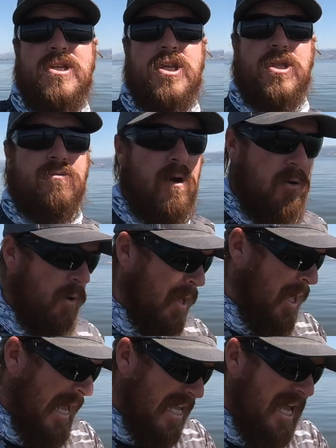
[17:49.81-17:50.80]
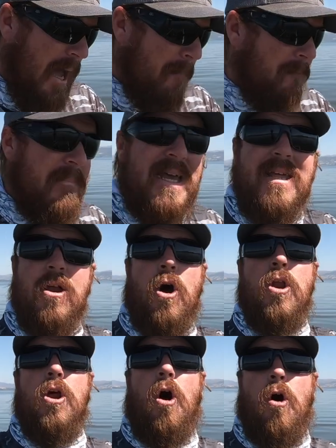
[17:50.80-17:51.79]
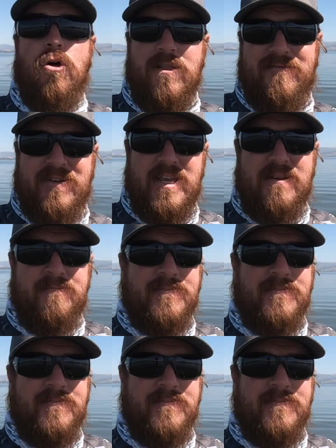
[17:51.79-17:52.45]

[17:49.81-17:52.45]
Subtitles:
to throw, got bit on all of it,